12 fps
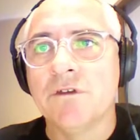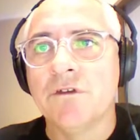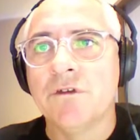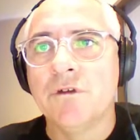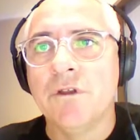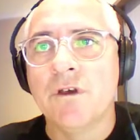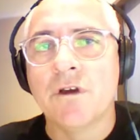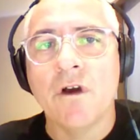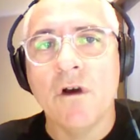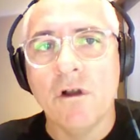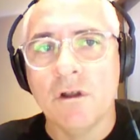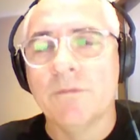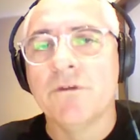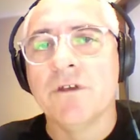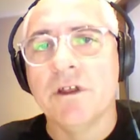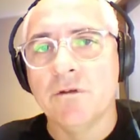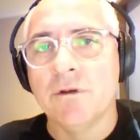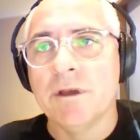to the columns
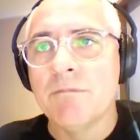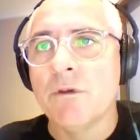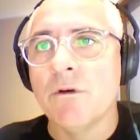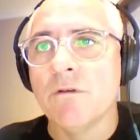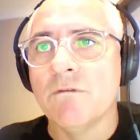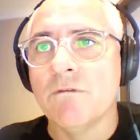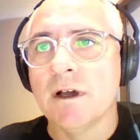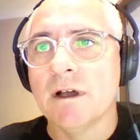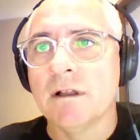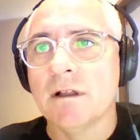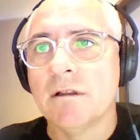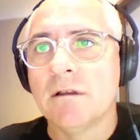in your import file.